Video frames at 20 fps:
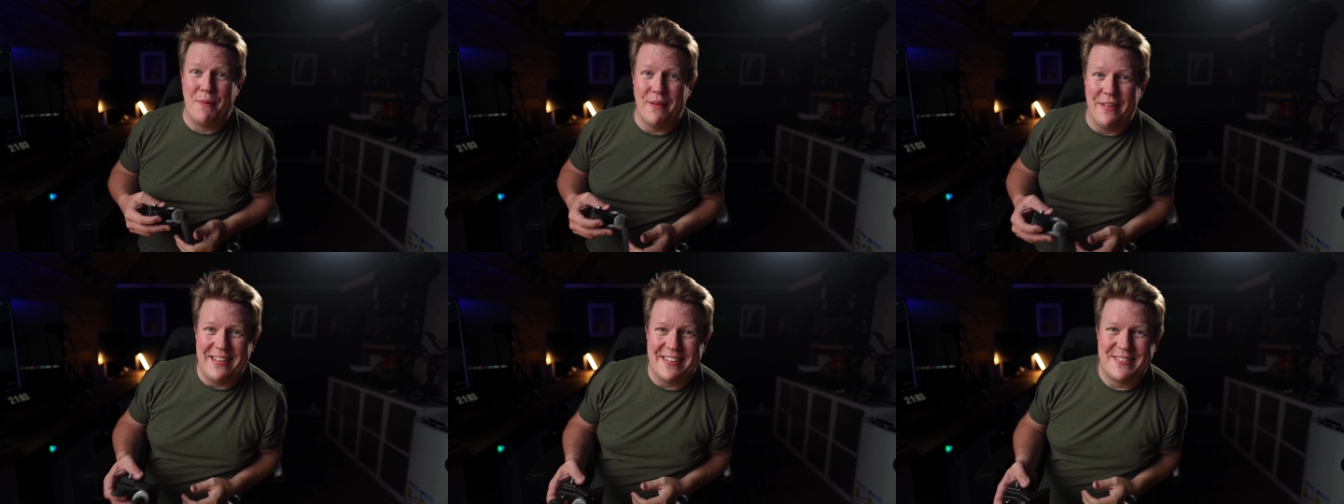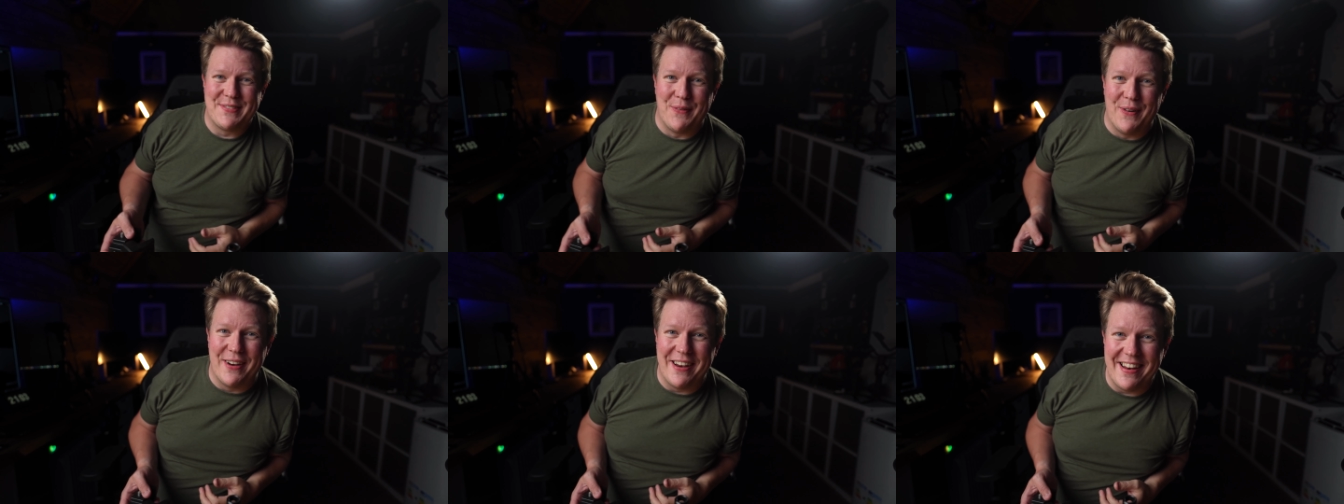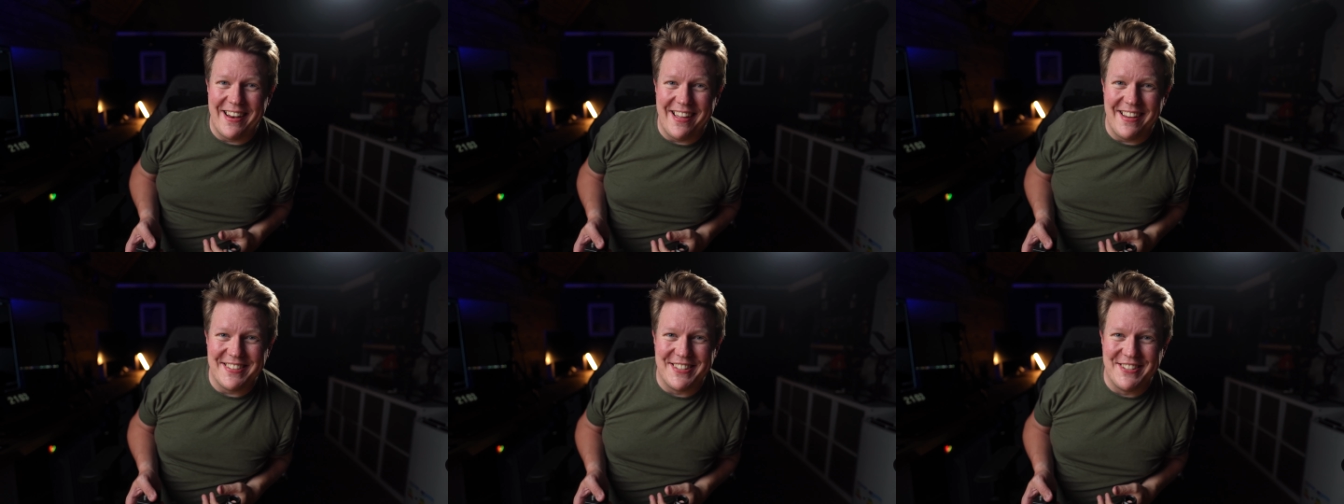but it's what
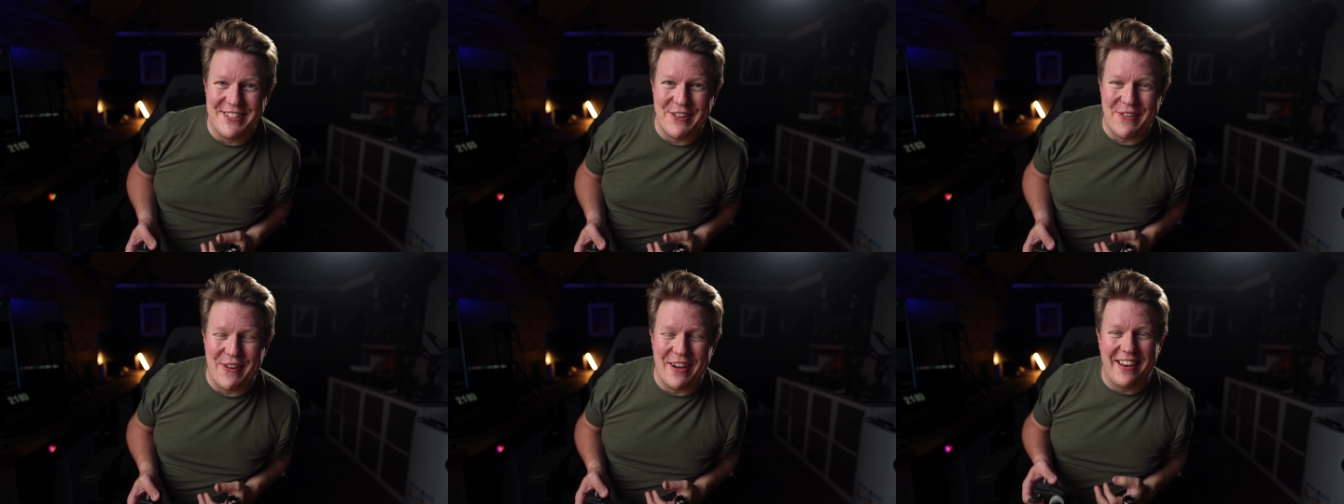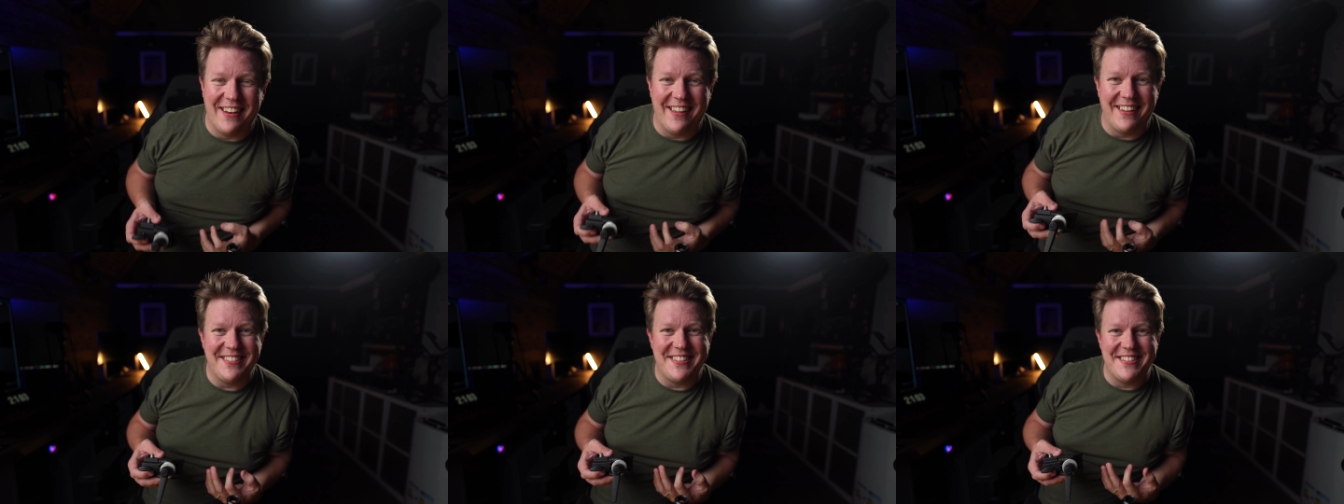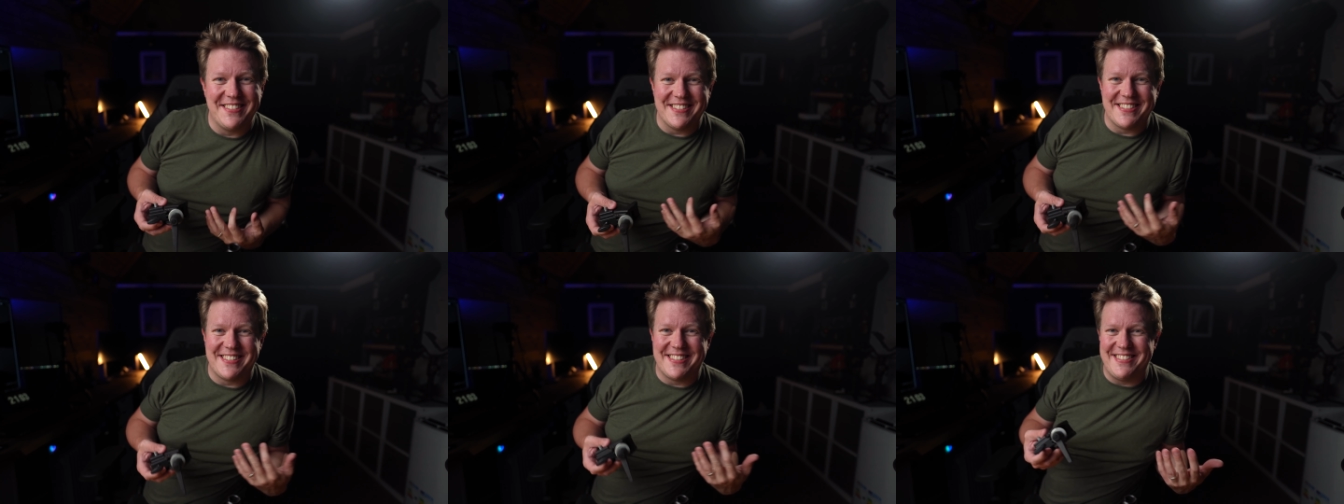I like to do. I like
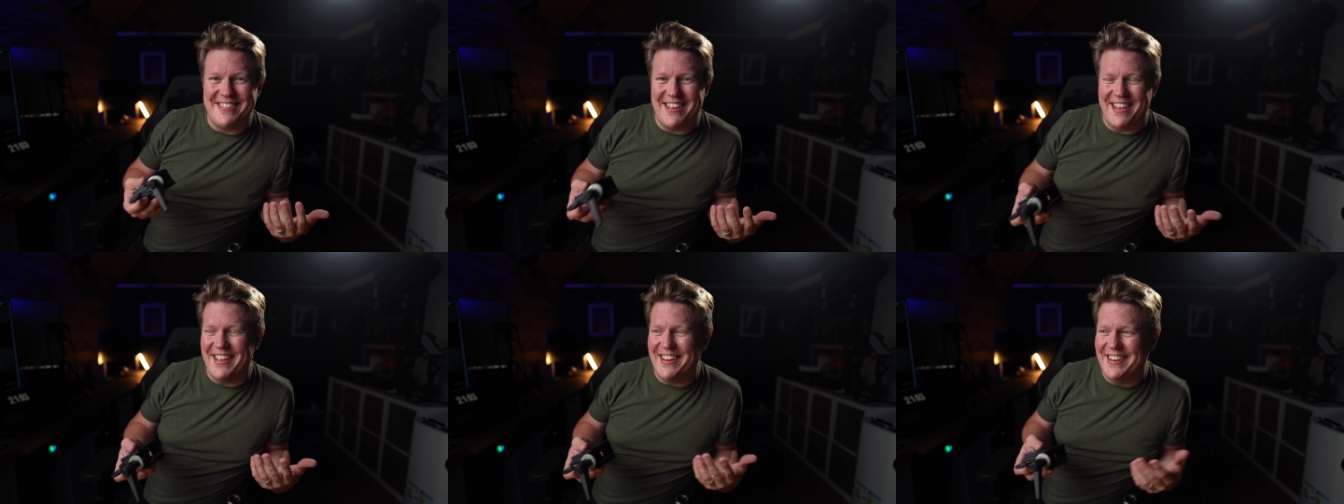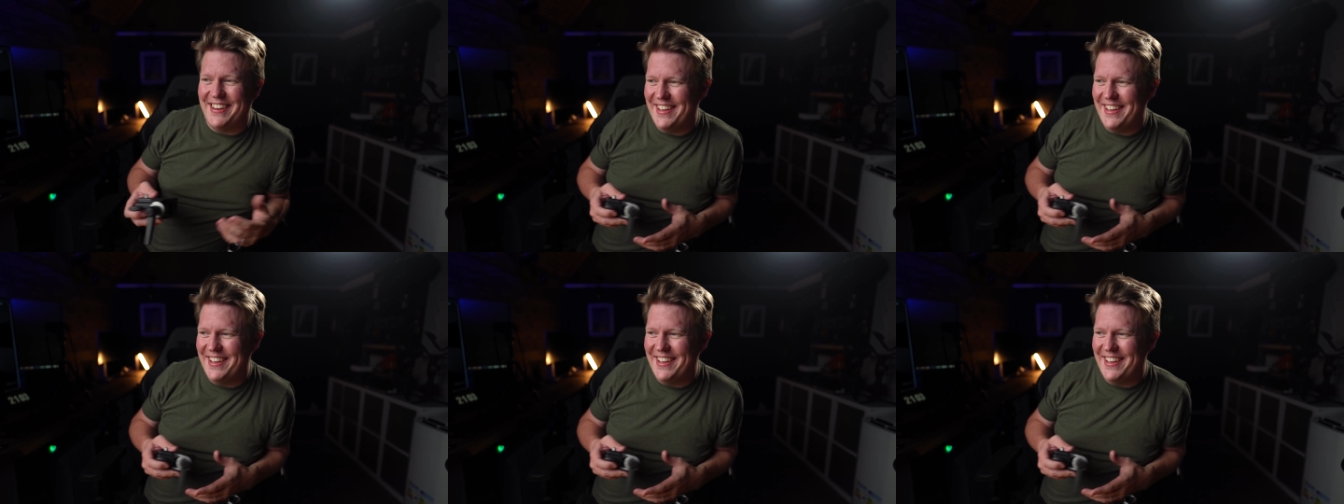to just sit in